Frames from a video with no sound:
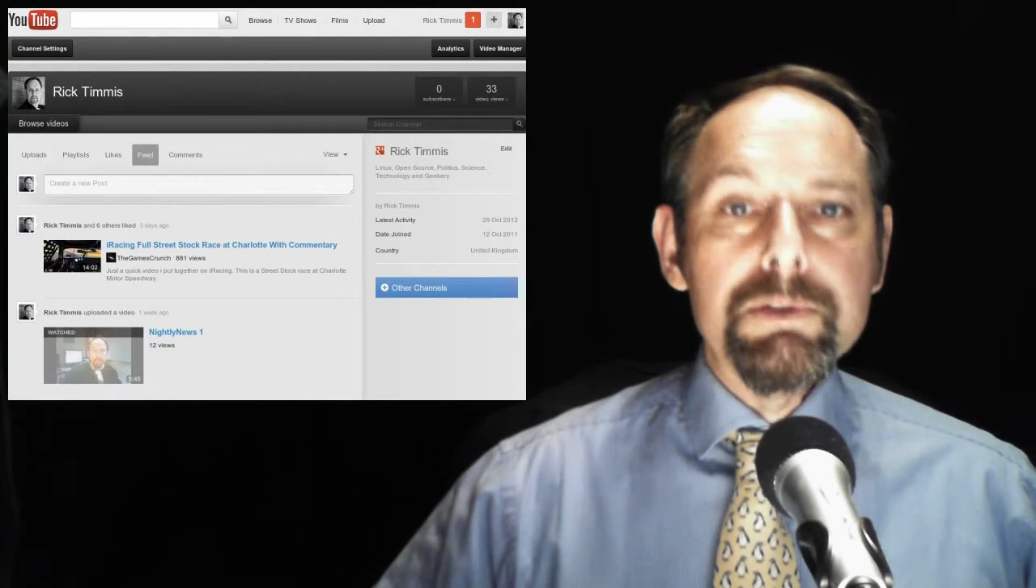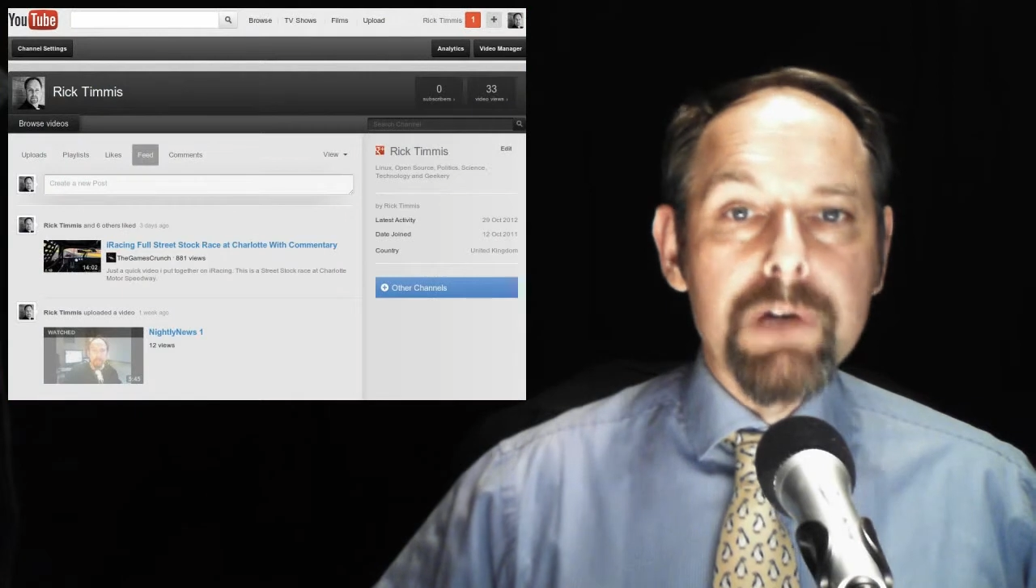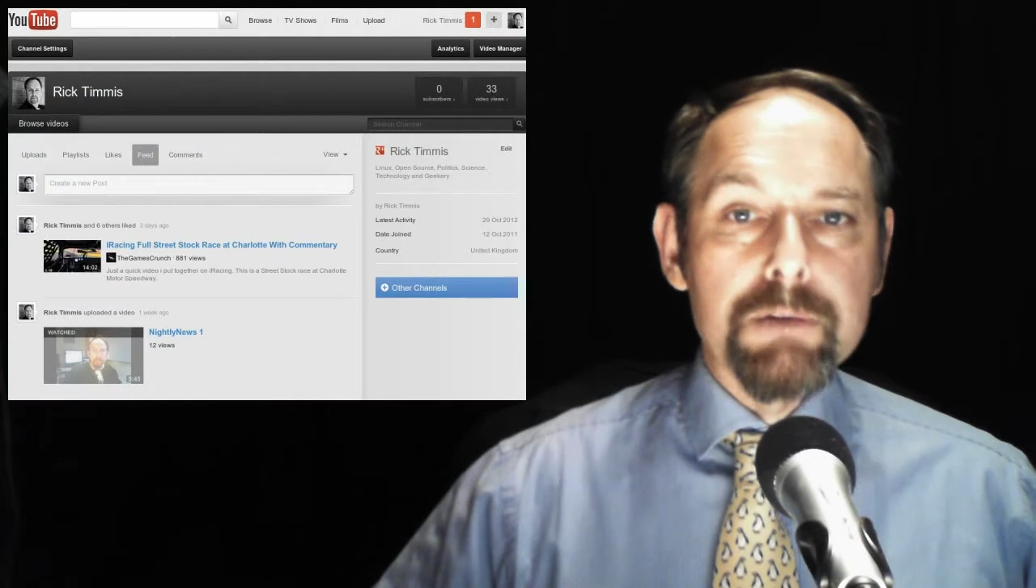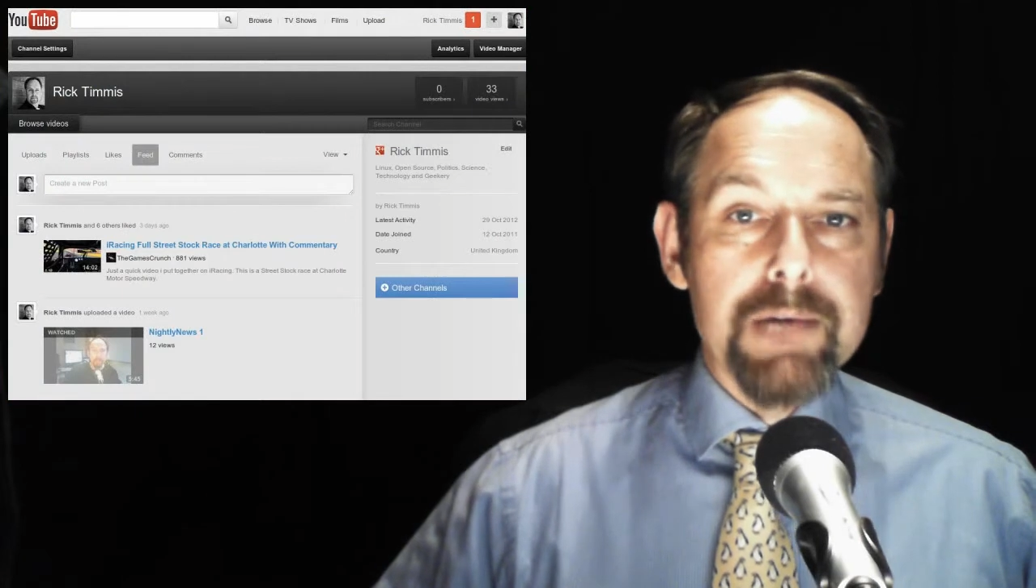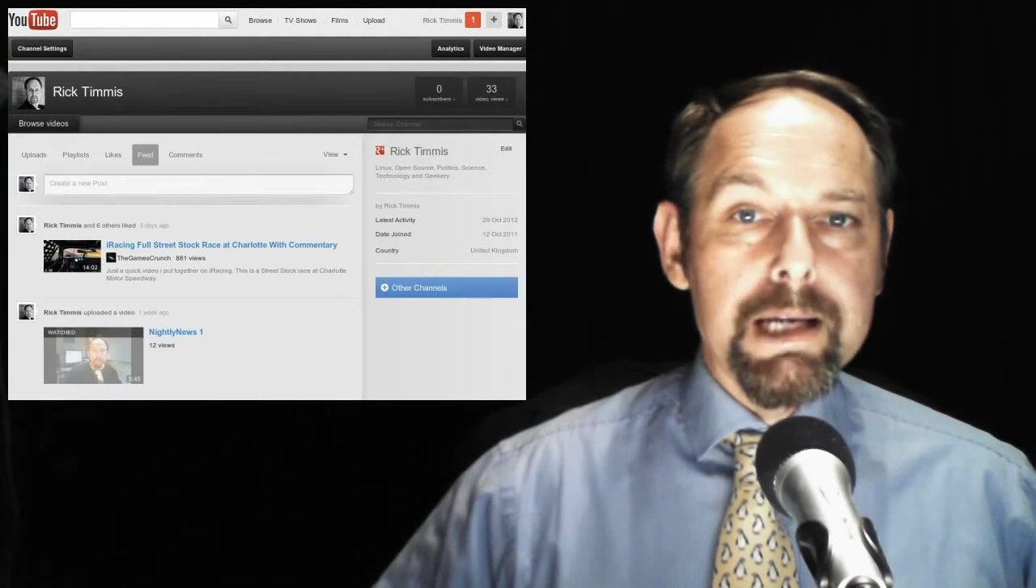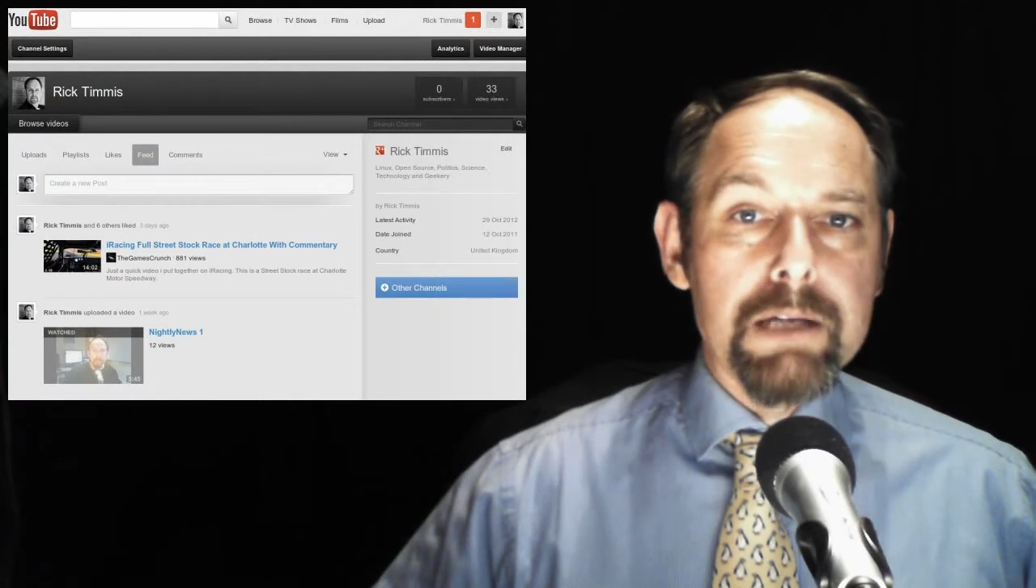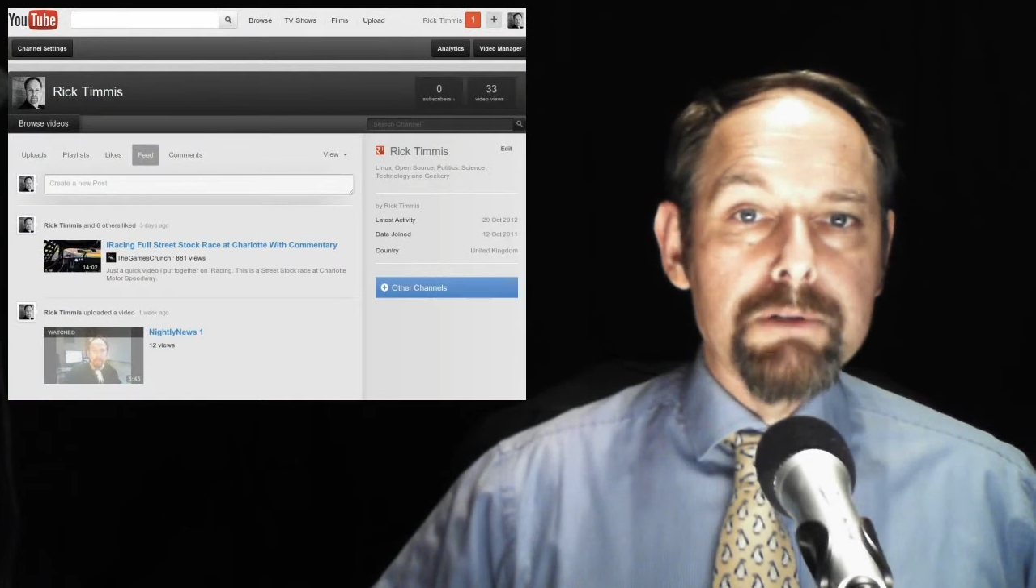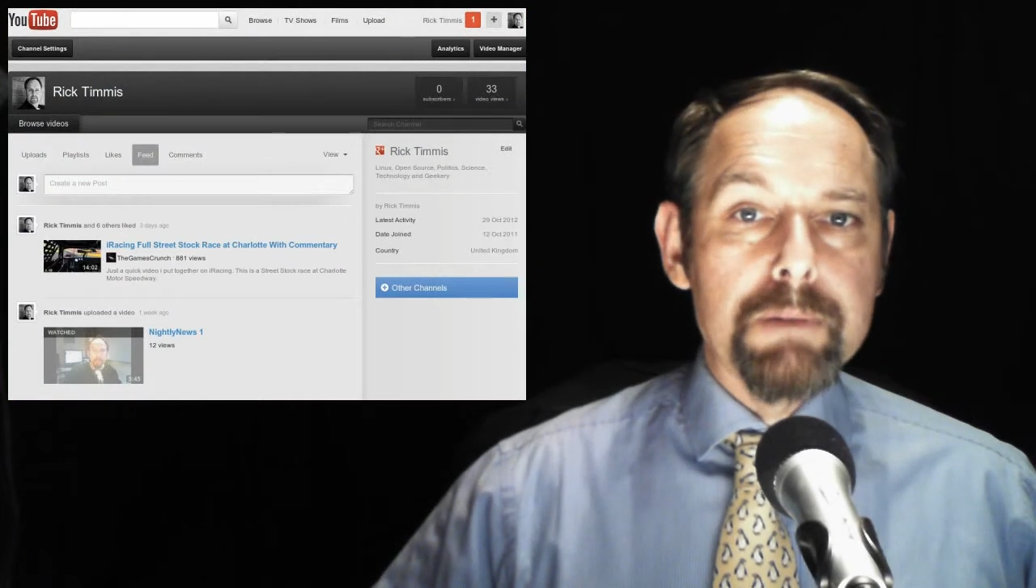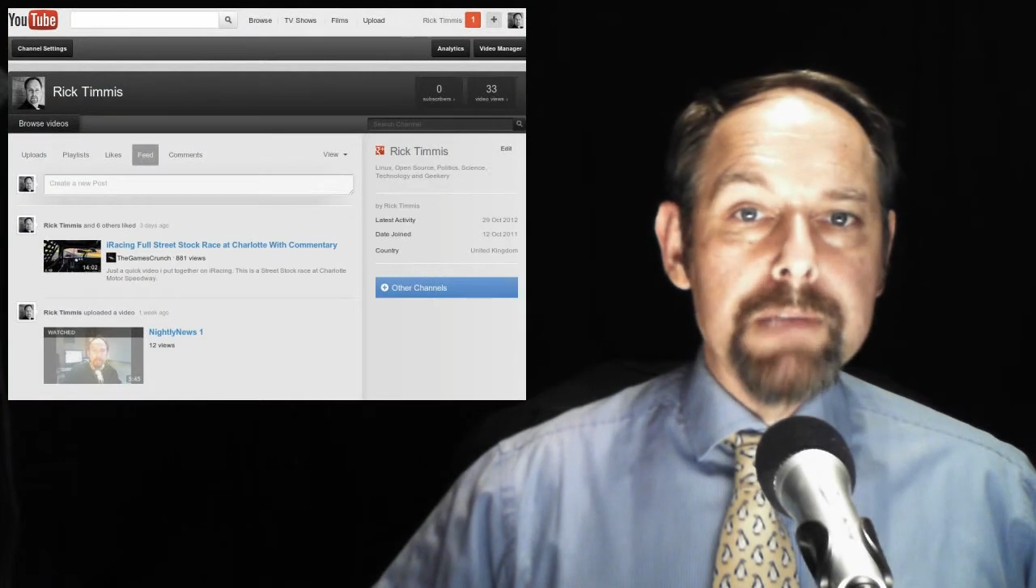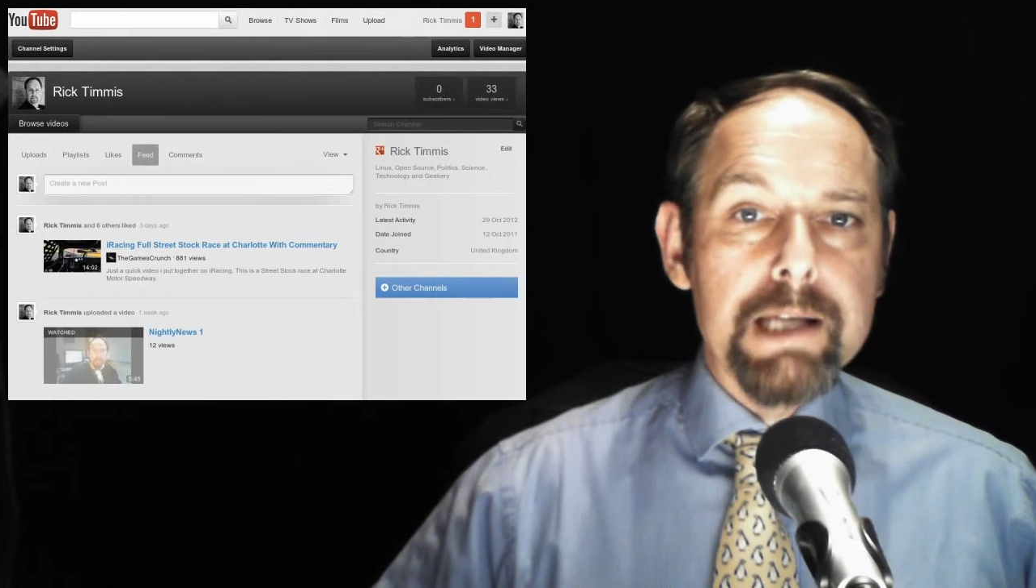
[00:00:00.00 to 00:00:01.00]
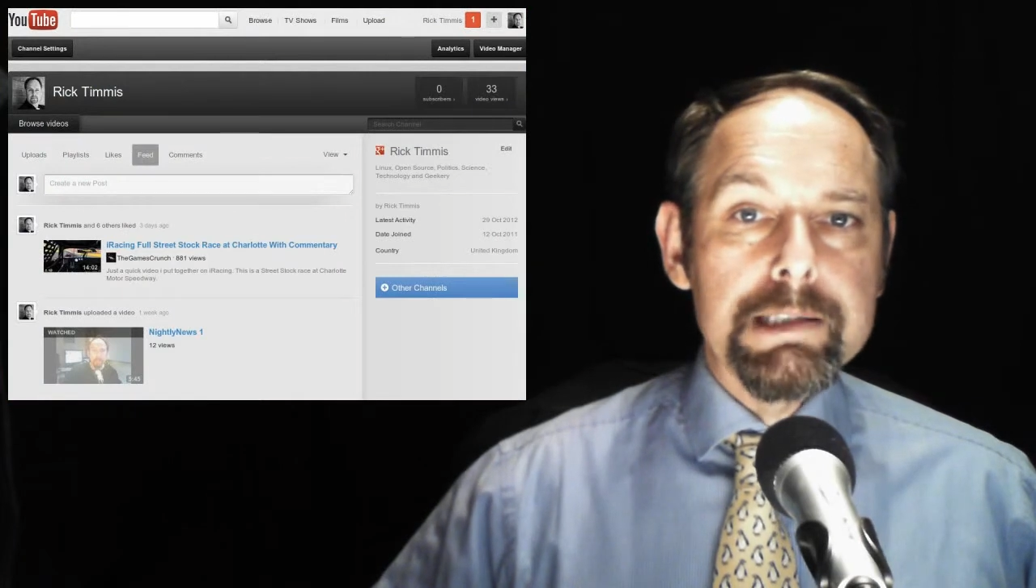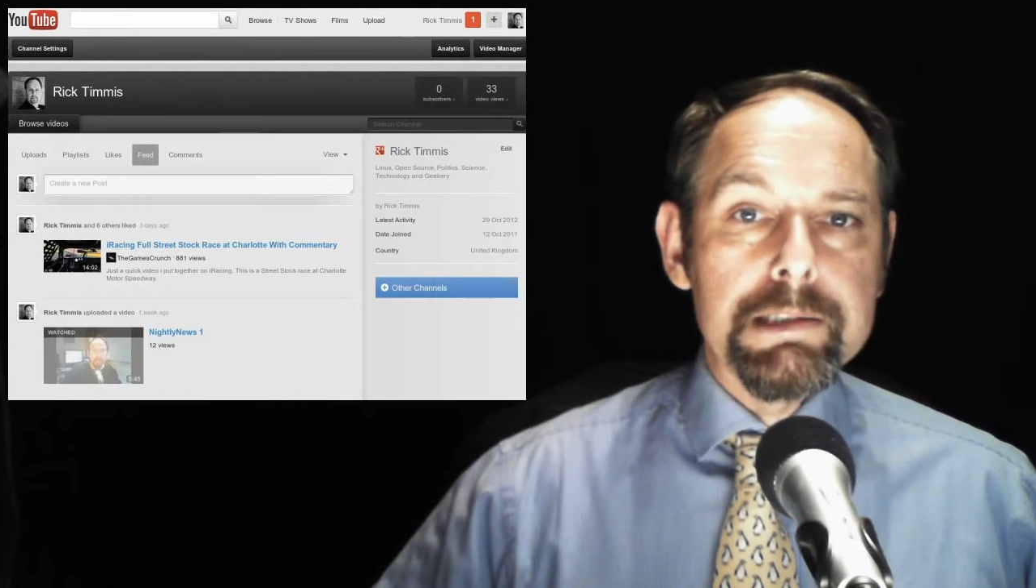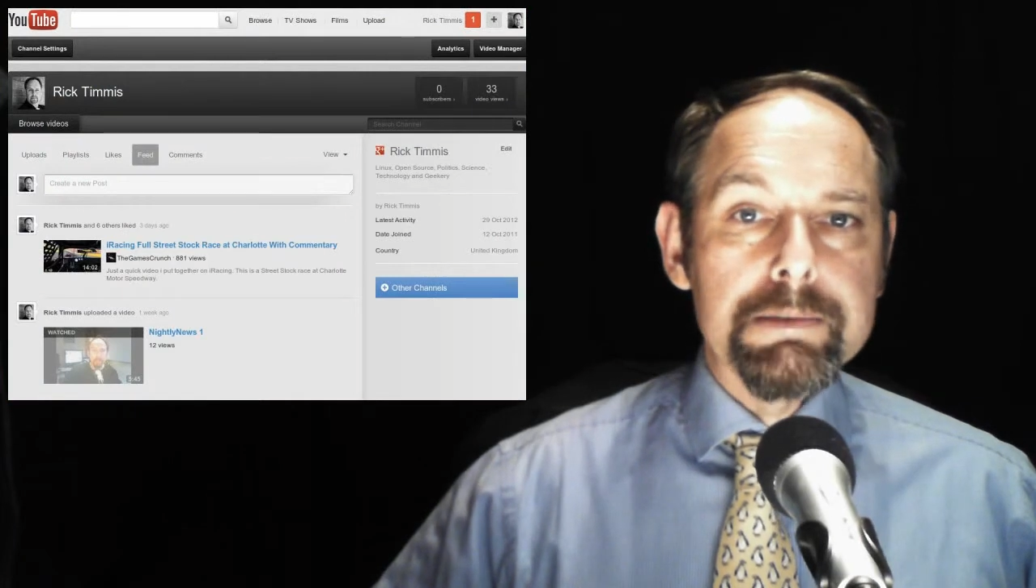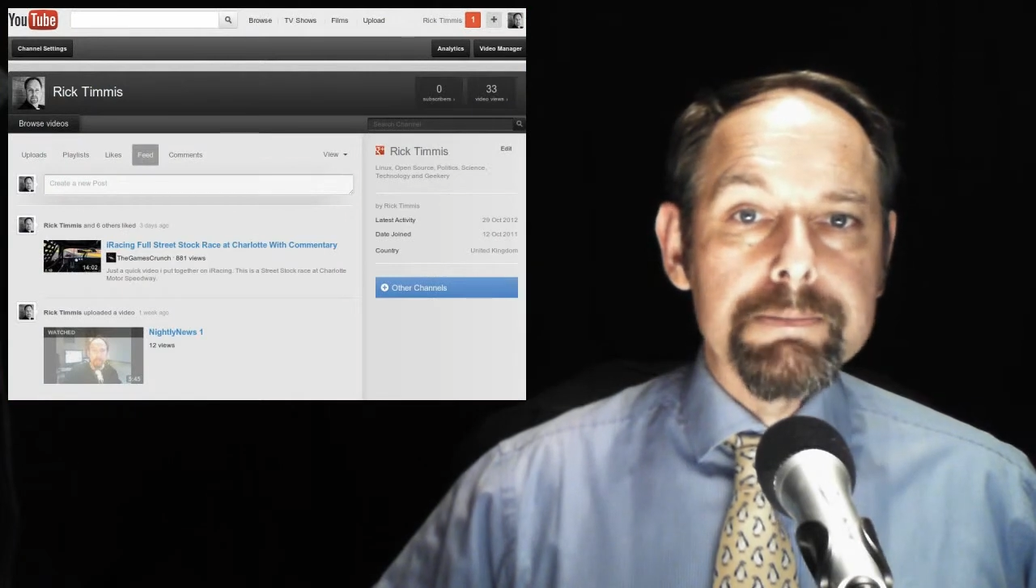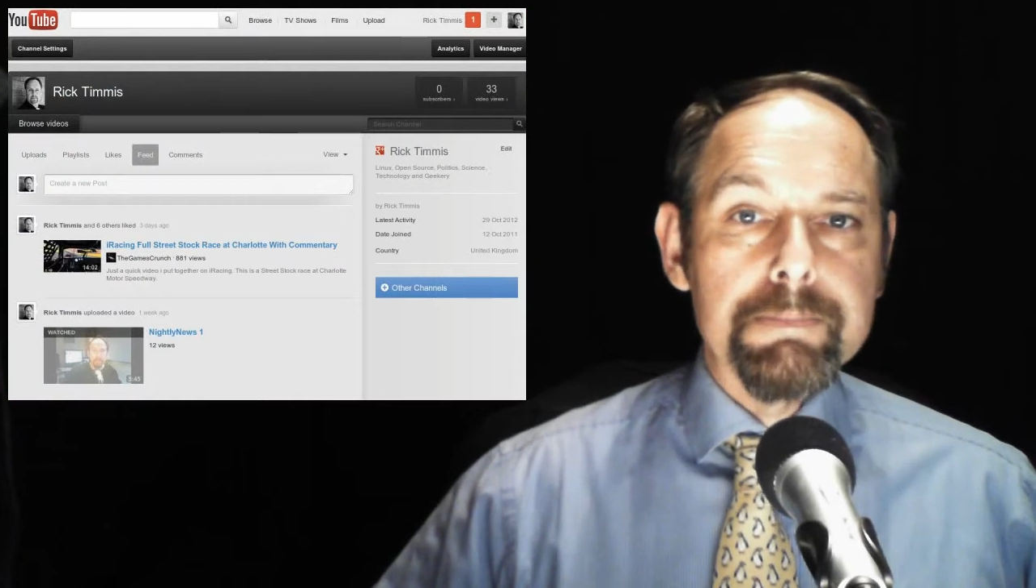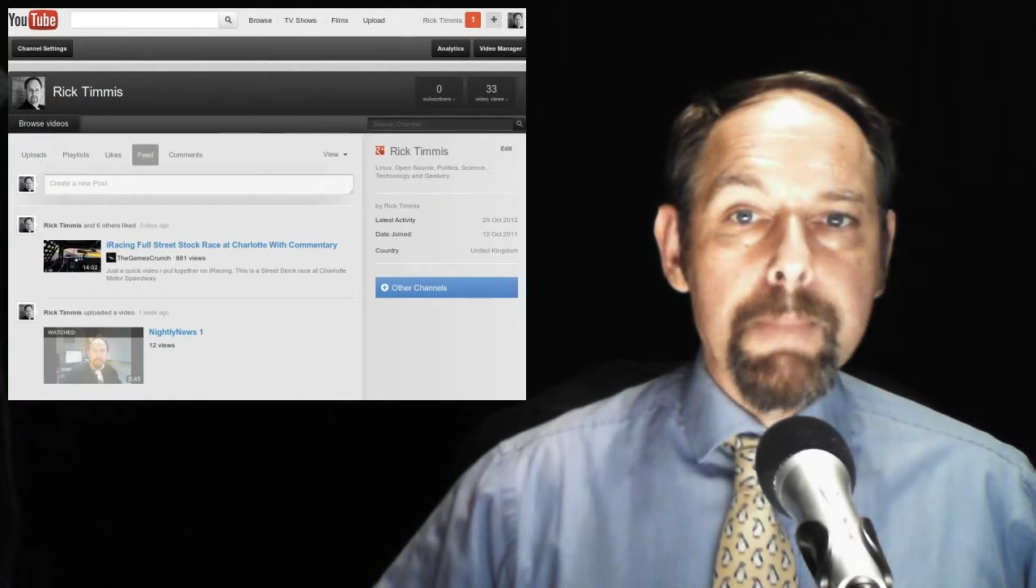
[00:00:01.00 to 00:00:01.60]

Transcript: all of our regular updates.